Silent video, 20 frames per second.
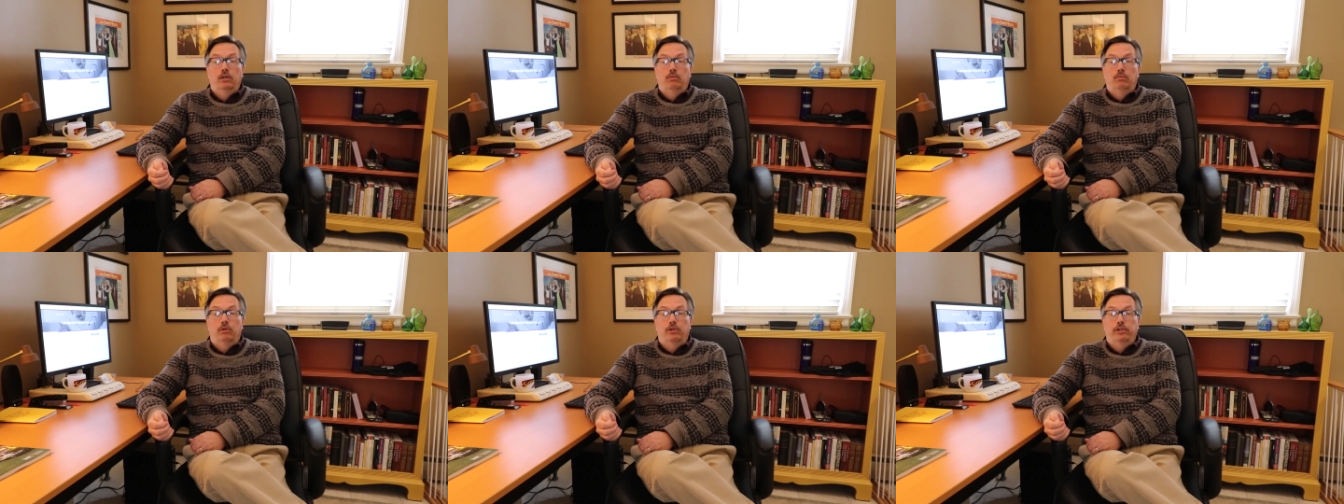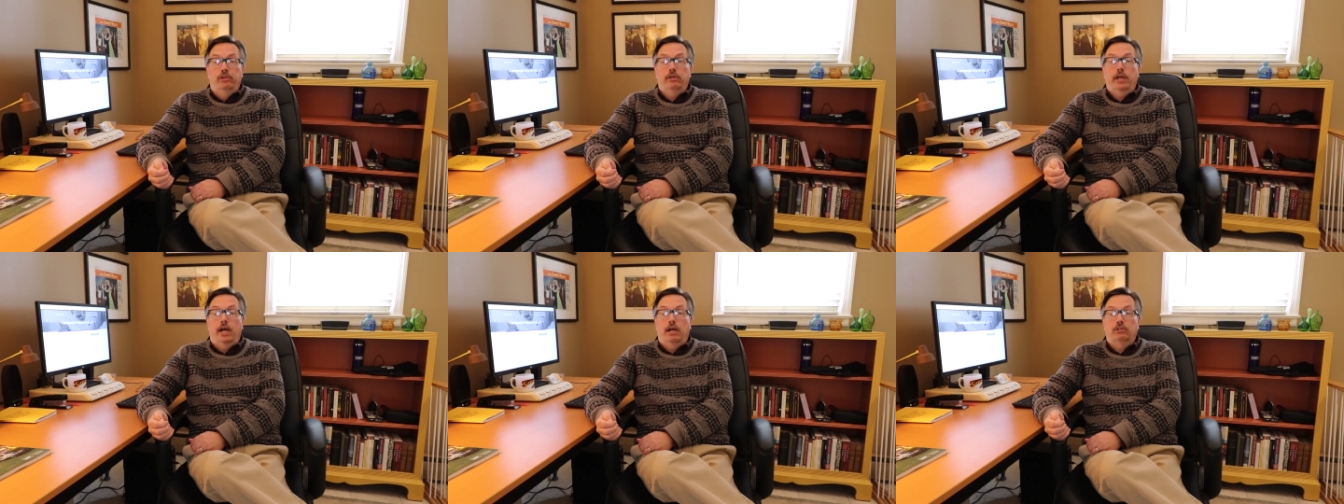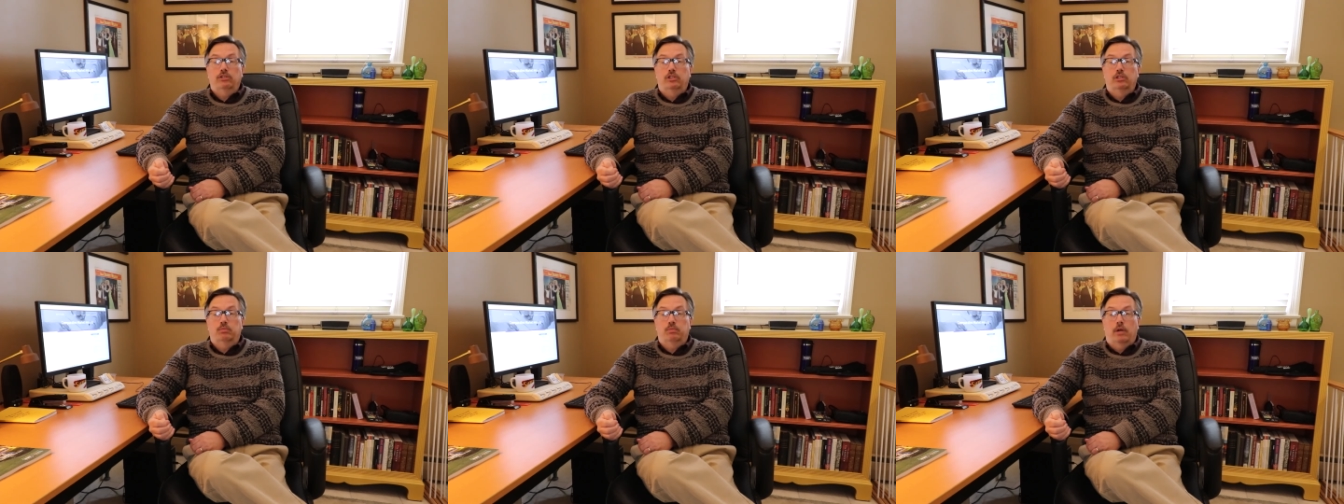well, your
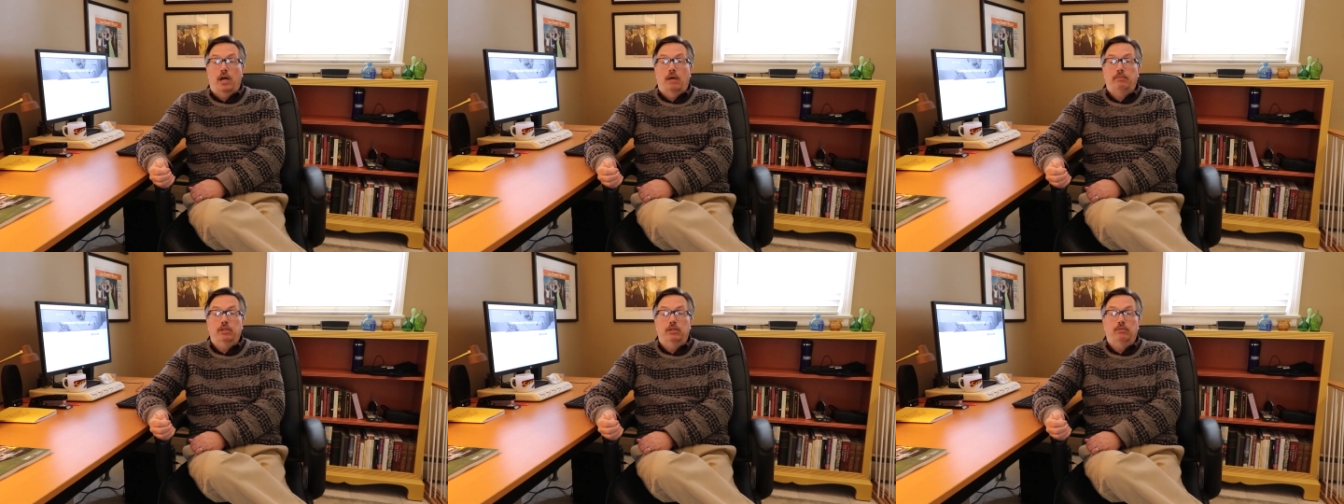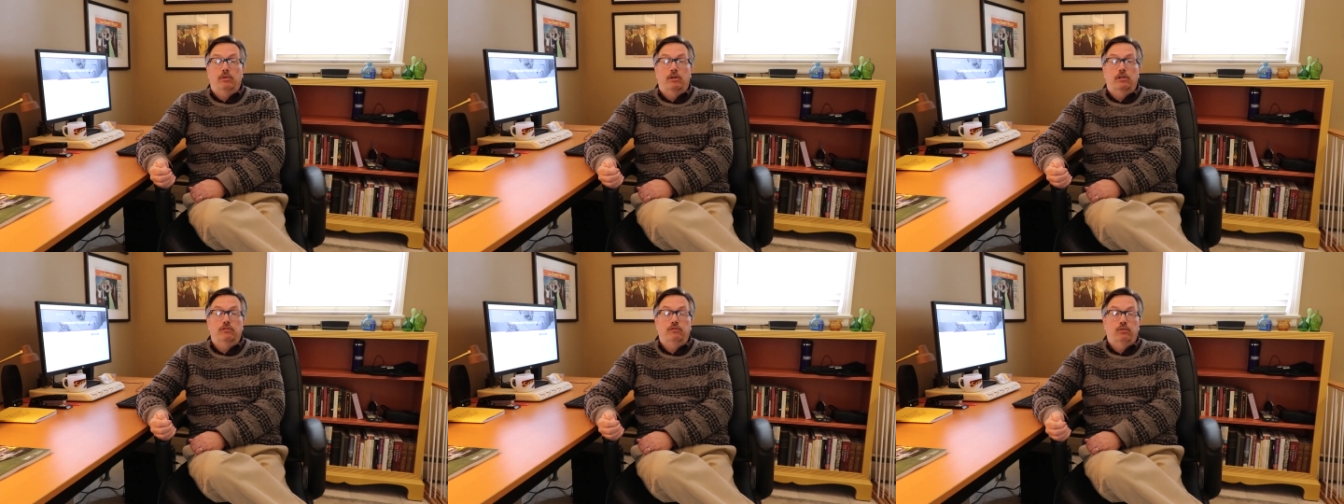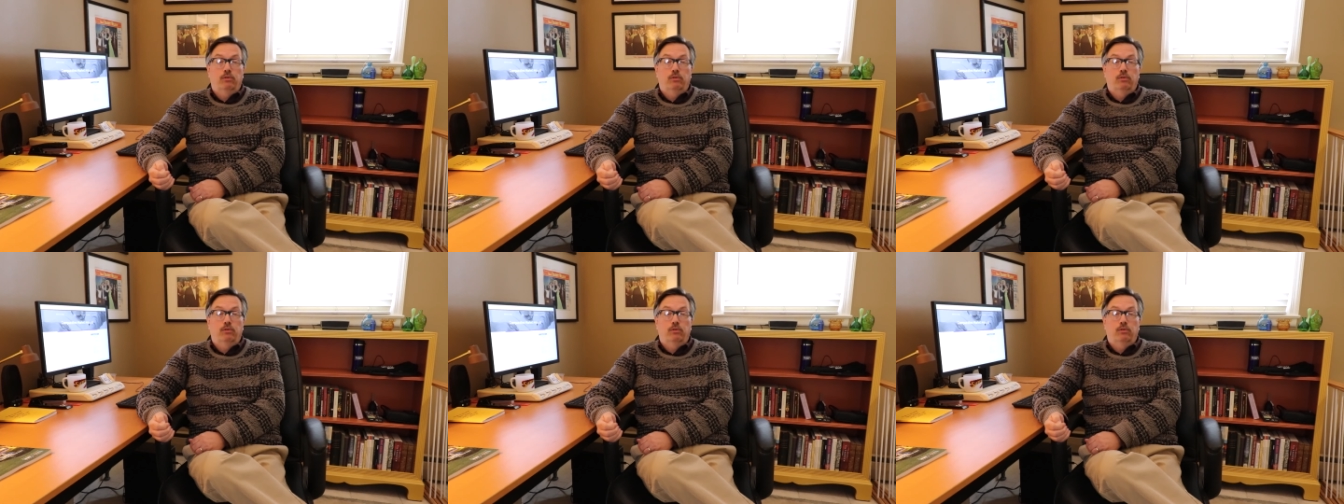house is probably worth